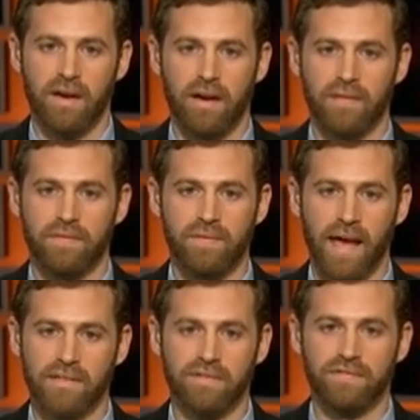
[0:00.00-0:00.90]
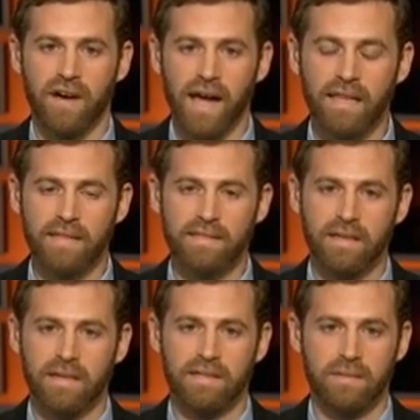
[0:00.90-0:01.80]
acts of violence
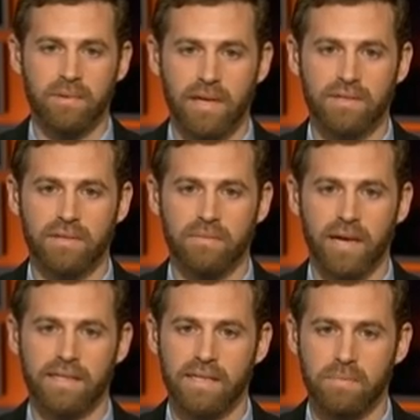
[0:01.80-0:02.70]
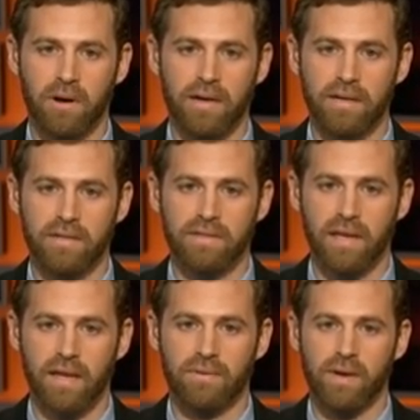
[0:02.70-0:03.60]
and intimidation by Tea Partiers
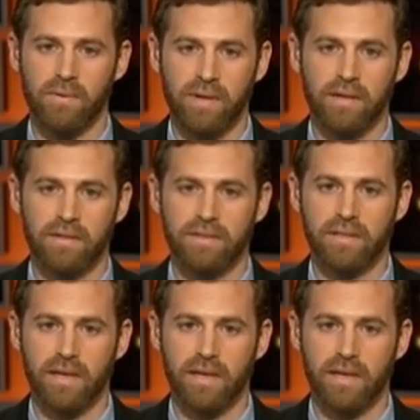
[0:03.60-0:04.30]
and right-wingers,